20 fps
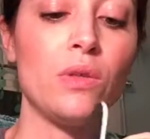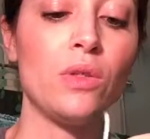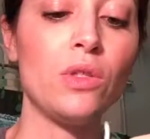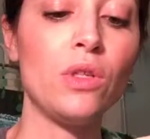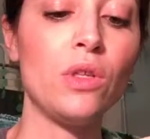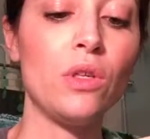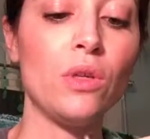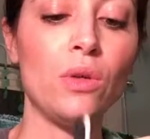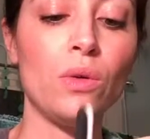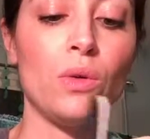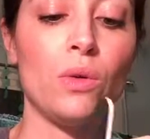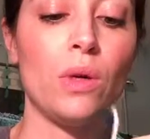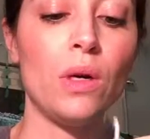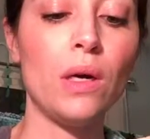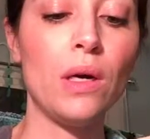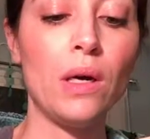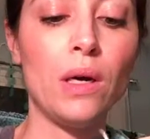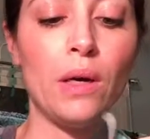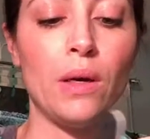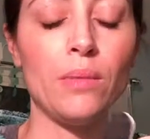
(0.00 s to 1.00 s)
too,
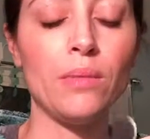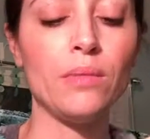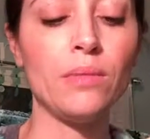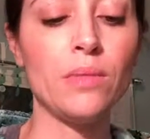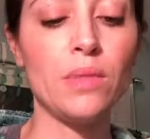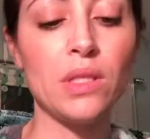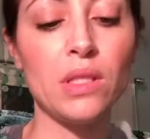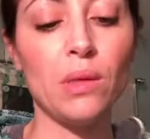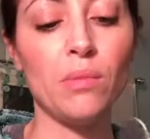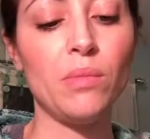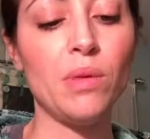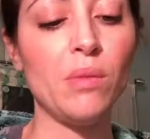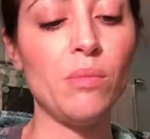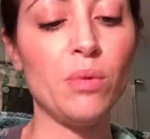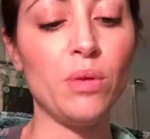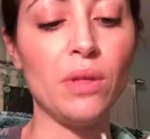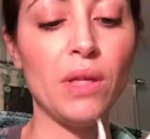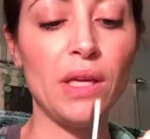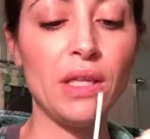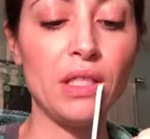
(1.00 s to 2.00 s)
some
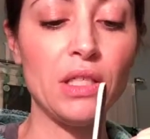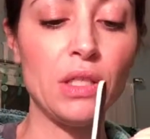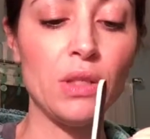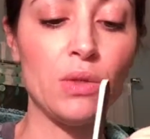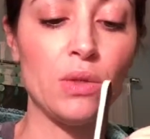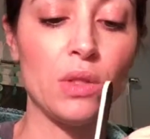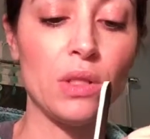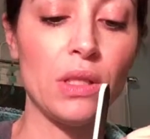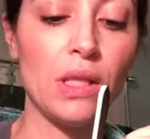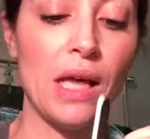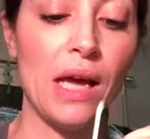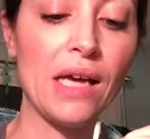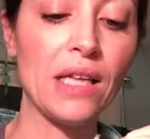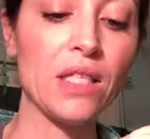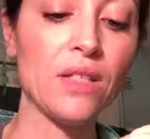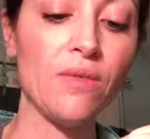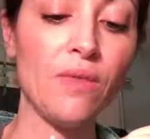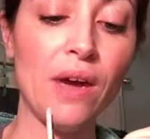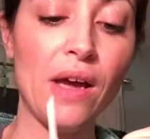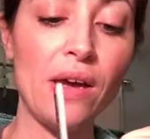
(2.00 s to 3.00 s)
people like to use
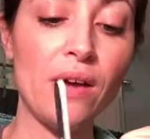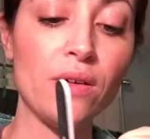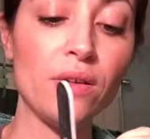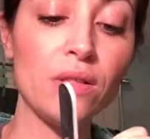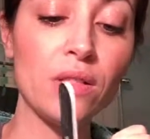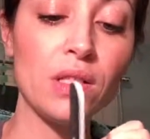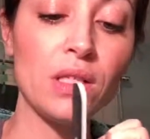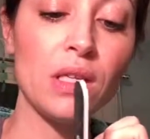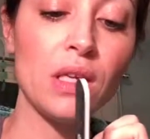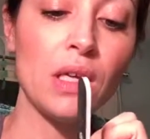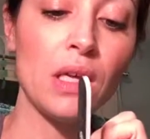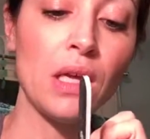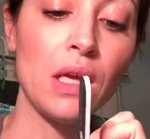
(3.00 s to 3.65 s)
glass files.